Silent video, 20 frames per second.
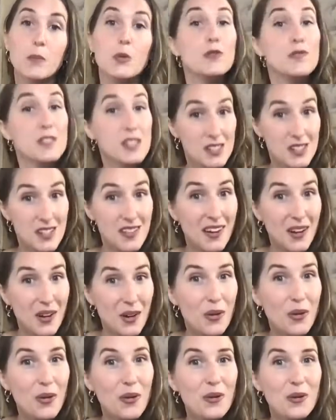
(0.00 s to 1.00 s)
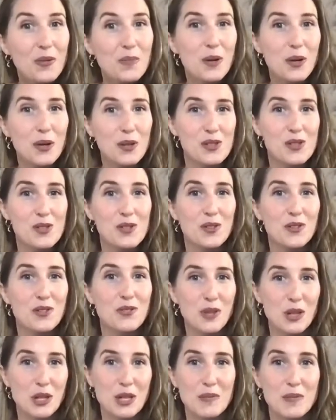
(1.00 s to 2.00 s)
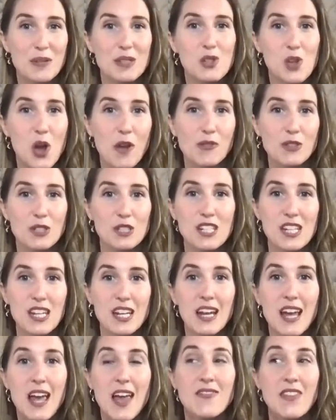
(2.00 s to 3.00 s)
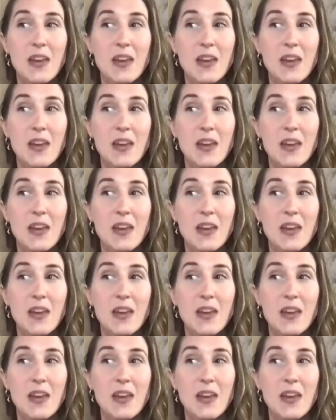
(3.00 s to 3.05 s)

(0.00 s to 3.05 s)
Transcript: moves into their own personal freedom and sovereignty,